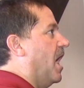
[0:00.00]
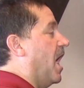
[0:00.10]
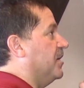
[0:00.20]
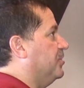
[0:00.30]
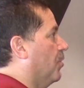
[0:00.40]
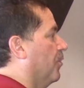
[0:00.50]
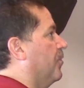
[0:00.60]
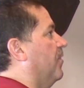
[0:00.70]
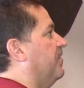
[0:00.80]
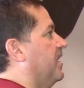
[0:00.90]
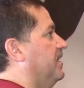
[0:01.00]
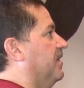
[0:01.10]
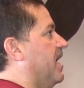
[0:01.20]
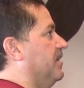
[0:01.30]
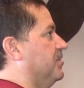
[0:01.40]
I don't know if they did
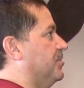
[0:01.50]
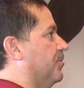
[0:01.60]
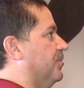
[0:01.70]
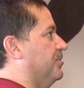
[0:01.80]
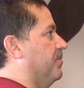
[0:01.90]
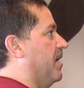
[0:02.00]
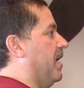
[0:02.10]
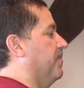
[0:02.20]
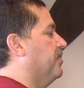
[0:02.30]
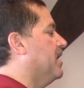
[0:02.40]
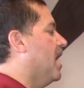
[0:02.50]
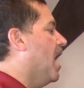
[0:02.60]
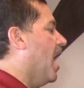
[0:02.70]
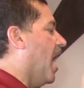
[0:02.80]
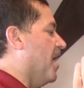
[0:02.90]
that in Sturgeon Bay.
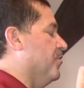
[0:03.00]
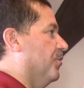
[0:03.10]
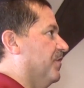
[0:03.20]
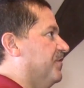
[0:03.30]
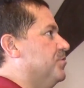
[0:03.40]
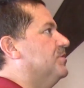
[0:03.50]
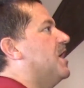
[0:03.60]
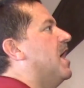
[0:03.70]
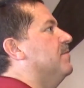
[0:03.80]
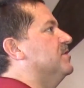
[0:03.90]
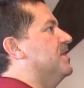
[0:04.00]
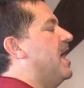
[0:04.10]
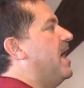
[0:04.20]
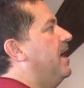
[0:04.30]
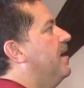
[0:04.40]
I know the few times
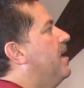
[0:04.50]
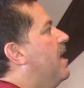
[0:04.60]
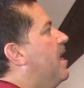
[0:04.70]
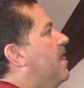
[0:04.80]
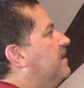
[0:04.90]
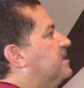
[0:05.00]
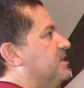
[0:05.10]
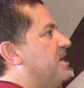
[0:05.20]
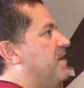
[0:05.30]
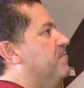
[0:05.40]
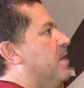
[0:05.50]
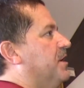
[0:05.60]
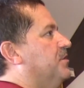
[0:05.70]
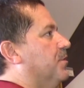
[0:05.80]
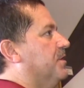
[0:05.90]
that to save
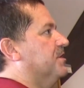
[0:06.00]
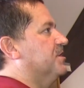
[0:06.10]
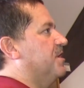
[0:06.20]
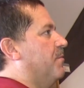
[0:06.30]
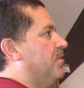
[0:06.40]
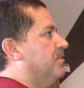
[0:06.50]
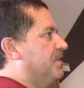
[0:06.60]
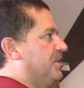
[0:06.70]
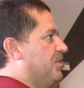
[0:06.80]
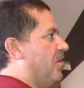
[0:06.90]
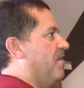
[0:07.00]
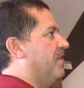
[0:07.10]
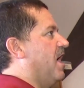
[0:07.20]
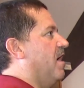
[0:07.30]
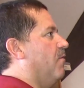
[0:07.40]
money during the summer, they shut off
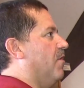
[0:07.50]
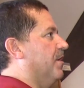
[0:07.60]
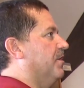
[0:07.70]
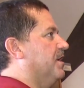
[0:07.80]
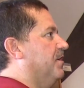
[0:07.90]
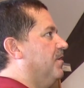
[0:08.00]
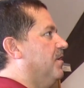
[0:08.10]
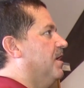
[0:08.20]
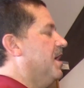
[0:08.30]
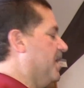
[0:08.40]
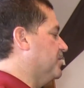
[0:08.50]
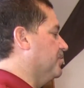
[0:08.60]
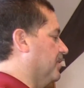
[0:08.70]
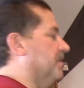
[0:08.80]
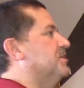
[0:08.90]
the hot water heater. It
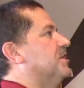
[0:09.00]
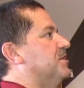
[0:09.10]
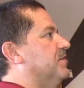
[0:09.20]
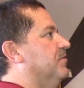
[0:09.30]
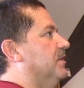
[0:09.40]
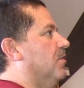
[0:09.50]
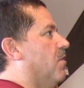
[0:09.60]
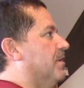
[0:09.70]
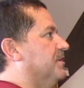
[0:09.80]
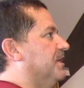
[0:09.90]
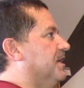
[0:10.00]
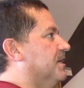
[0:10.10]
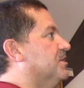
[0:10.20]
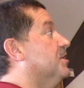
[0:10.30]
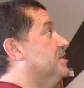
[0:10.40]
took excessively long to
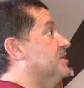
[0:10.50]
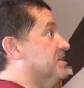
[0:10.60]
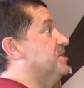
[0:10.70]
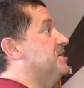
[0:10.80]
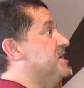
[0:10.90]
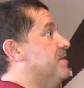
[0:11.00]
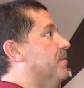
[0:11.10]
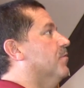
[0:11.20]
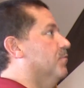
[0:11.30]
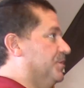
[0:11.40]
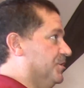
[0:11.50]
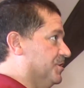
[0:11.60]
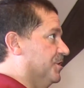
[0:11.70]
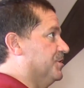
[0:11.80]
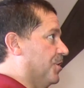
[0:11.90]
get to steam, which
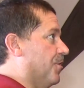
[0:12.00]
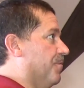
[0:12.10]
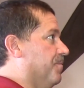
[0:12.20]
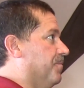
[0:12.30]
is the term,